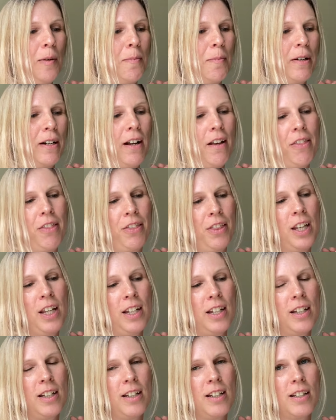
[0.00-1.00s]
but I
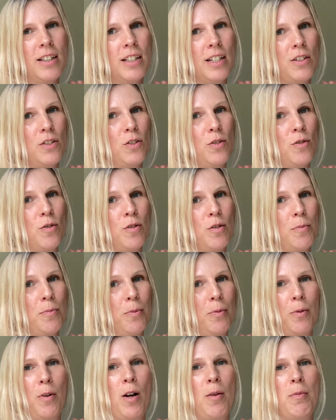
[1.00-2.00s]
think that you could
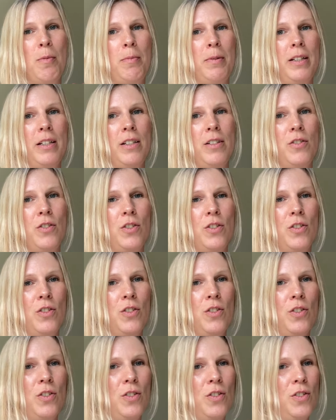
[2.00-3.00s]
probably
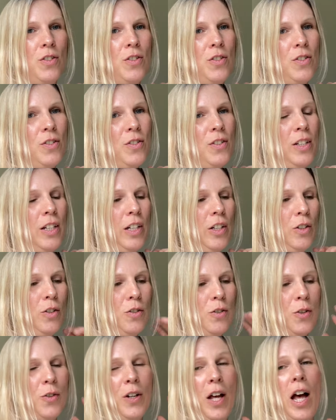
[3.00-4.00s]
just, you
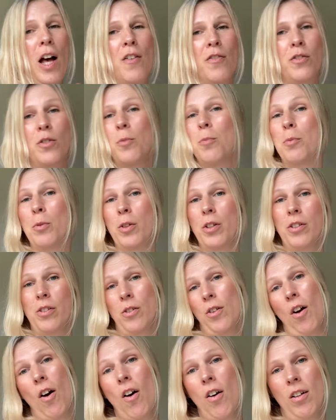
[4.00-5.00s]
don't have to
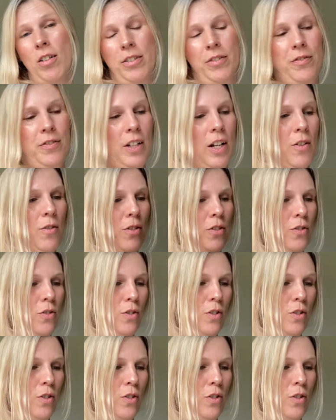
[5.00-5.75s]
embroider all the flowers.